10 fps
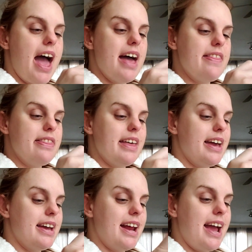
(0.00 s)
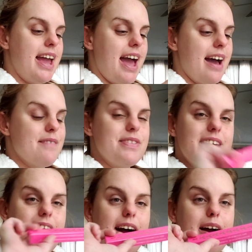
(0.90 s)
And then I have
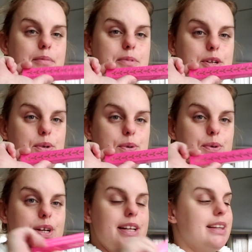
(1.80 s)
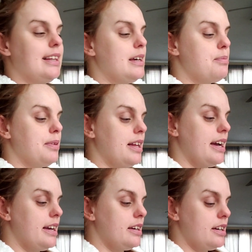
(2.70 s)
the I'm Nude lip
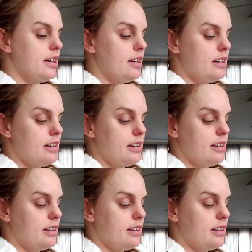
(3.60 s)
liner.